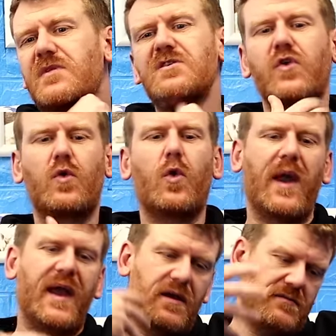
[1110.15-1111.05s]
so
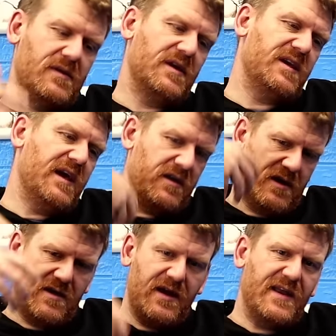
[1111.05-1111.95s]
quick and
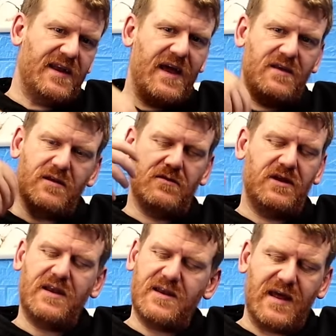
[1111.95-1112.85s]
you're in
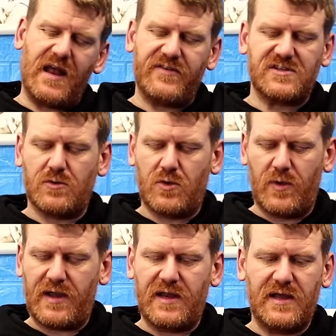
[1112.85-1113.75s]
and out of it so
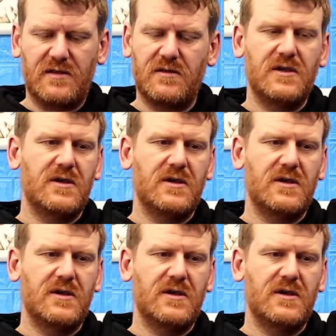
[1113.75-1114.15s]
quickly and